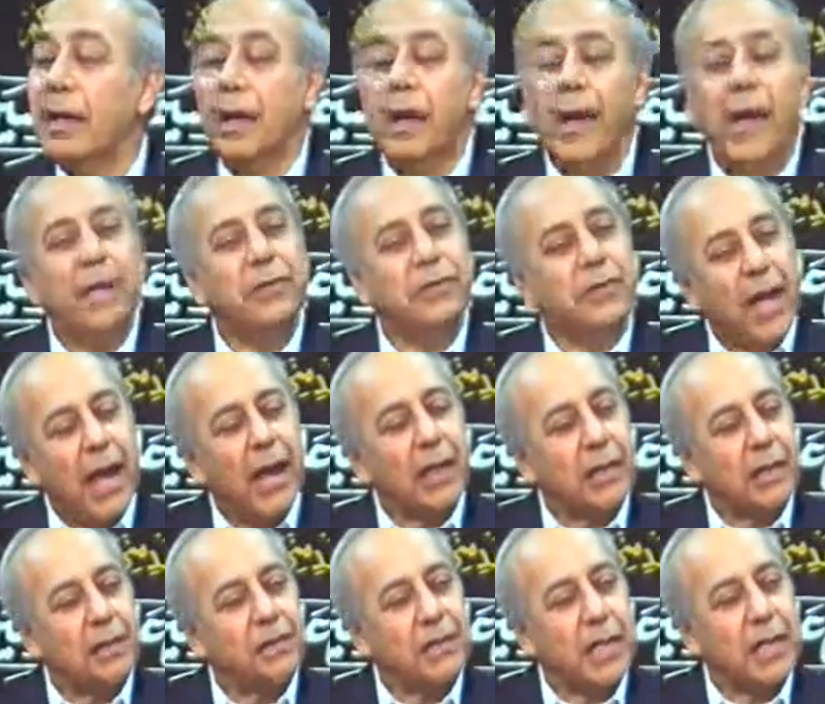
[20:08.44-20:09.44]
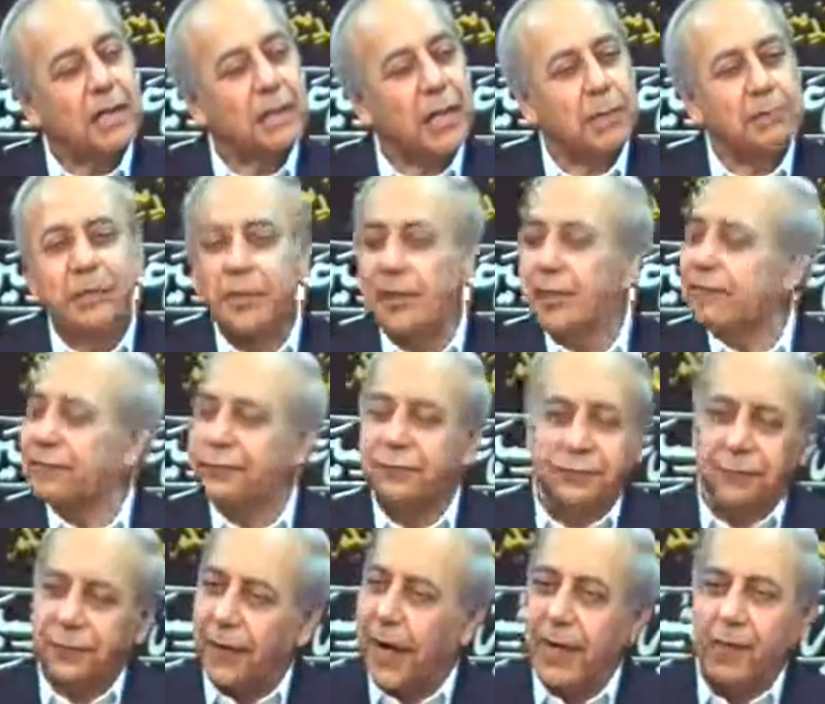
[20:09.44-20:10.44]
And then he said something
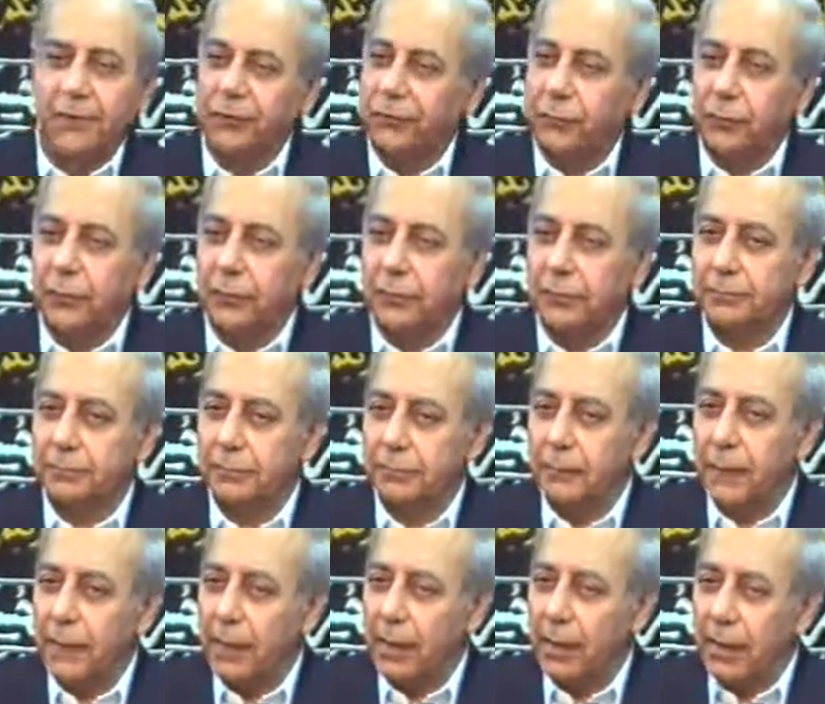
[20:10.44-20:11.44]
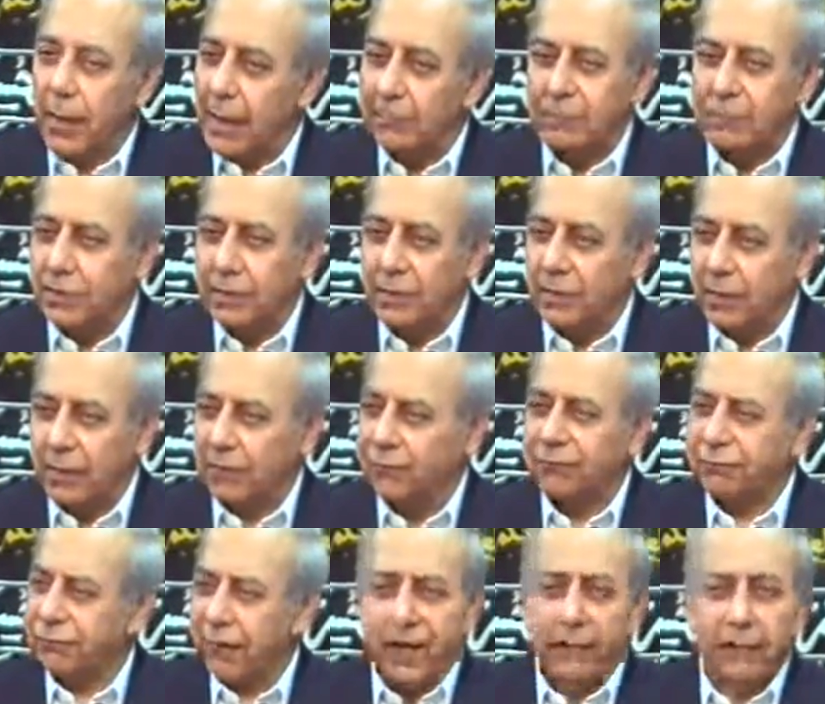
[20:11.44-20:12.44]
frightful, absolutely
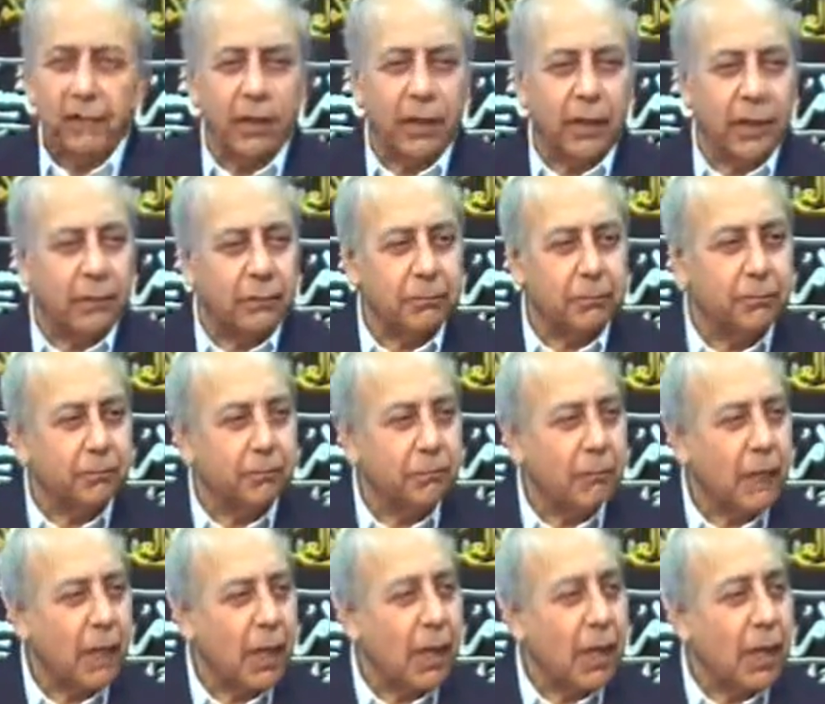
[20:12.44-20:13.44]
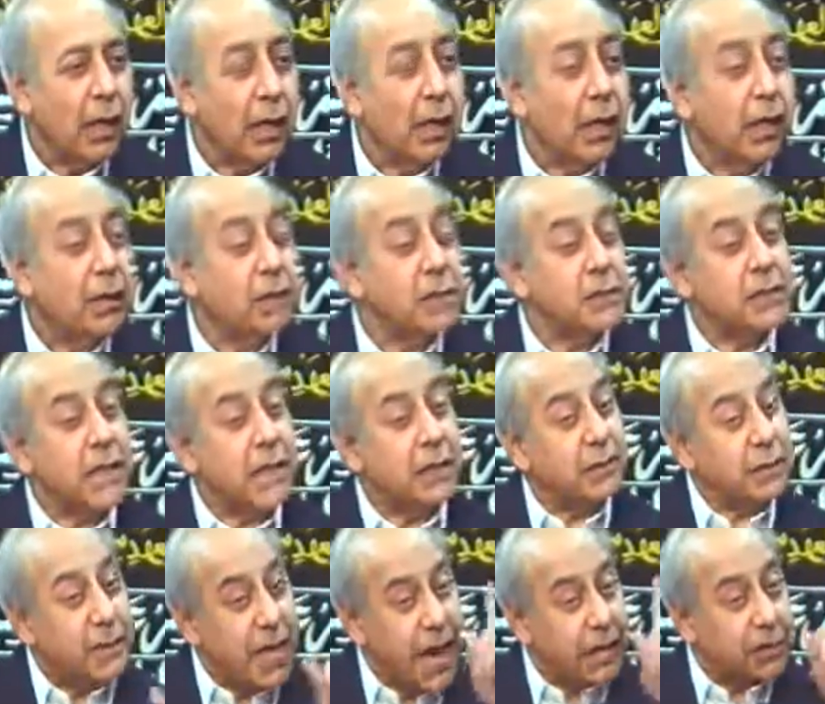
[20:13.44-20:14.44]
frightening. He
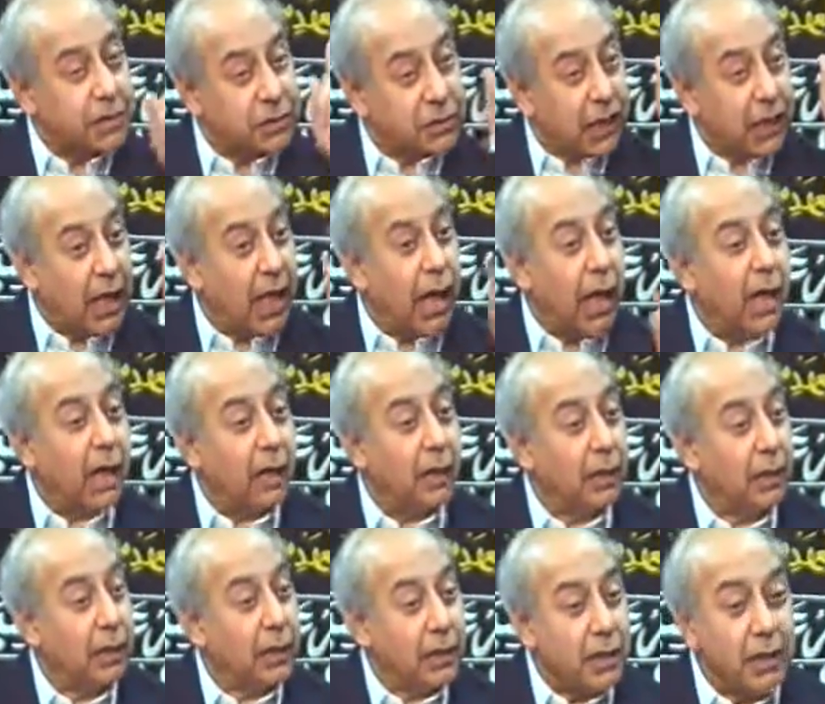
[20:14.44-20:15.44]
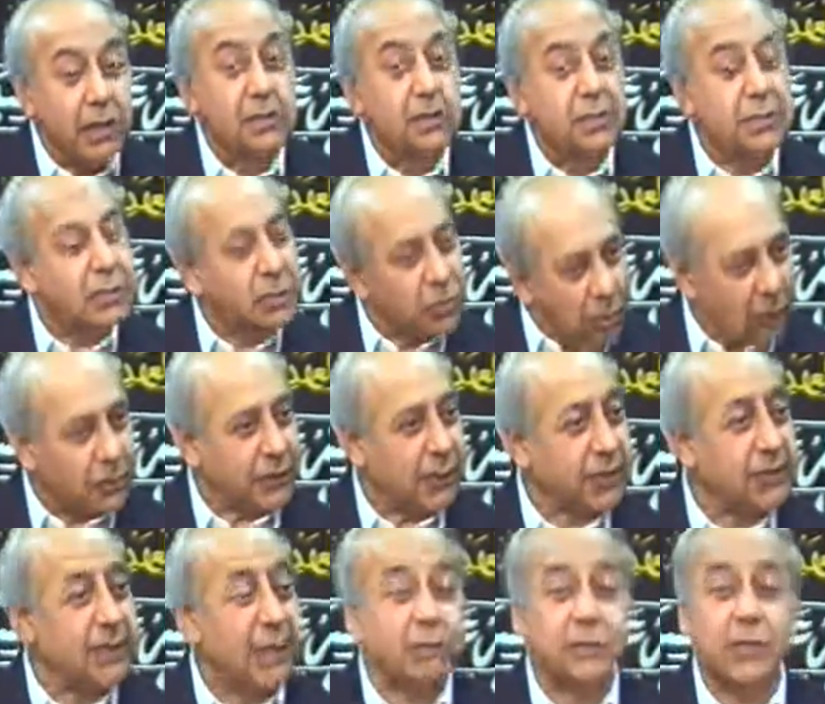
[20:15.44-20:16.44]
said that salah is not
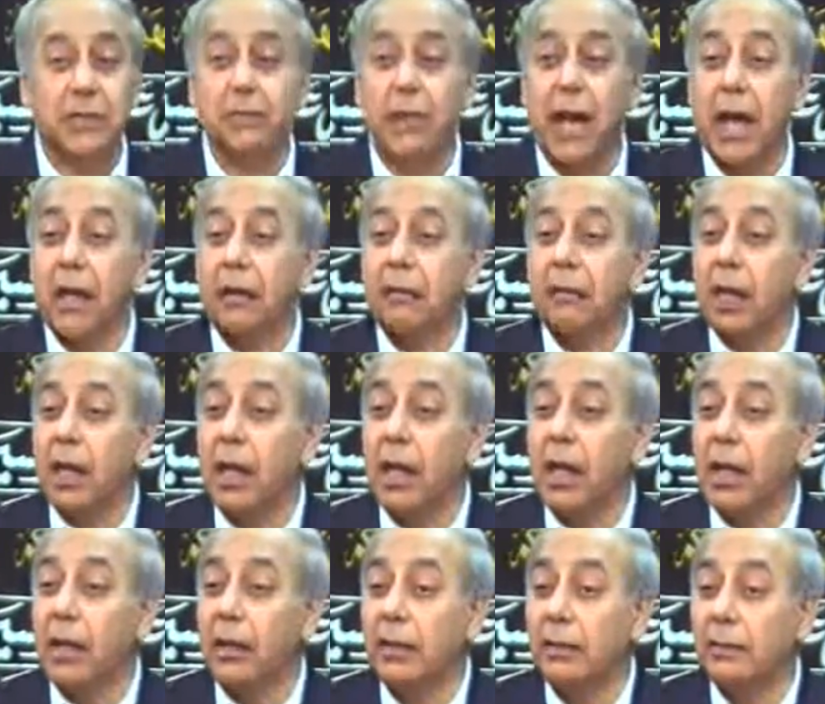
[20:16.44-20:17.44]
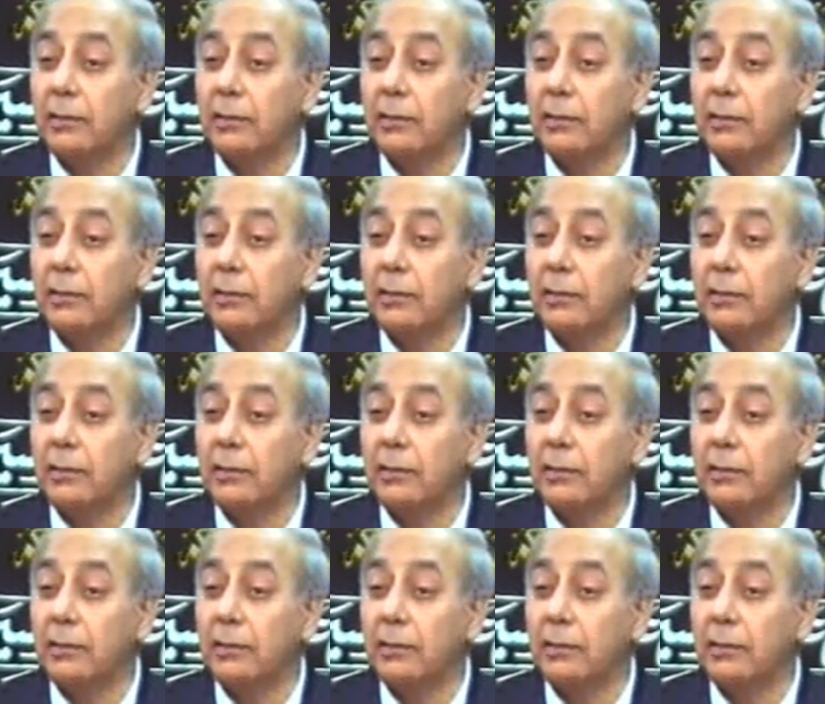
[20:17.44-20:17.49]
accepted by Allah